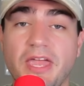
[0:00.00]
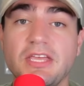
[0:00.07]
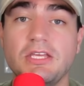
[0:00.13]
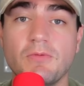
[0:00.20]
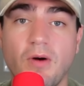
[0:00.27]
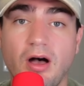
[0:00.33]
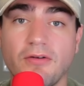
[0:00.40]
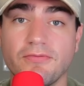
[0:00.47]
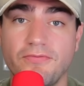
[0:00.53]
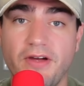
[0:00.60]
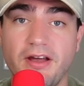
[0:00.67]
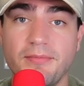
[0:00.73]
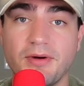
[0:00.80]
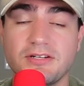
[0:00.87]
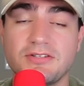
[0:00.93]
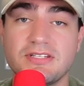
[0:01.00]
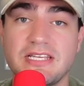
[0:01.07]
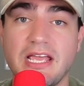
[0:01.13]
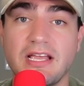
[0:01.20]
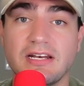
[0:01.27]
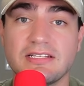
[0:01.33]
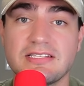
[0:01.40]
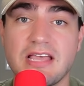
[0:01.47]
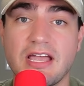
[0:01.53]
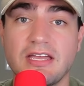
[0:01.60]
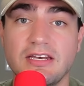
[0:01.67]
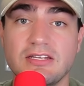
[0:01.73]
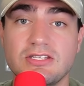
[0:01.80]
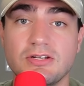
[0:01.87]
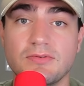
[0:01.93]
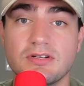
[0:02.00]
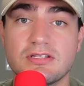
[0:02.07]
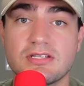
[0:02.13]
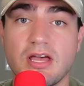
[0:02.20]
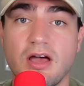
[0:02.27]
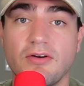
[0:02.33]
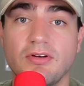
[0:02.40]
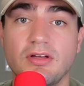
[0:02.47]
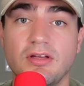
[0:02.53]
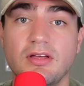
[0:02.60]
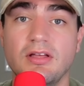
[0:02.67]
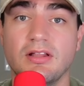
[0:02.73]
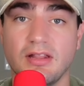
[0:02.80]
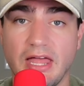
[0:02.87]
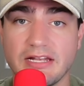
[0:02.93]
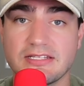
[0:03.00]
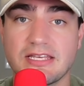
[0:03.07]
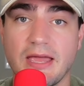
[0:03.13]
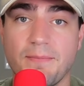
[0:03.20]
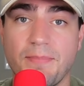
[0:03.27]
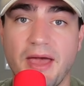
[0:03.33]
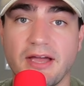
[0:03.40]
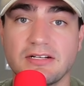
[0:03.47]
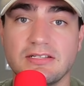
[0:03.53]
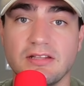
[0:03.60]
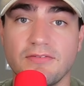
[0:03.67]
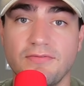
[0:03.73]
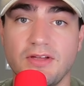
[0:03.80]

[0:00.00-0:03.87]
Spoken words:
Thank you all very much for taking a second and doing so. Let's get back to the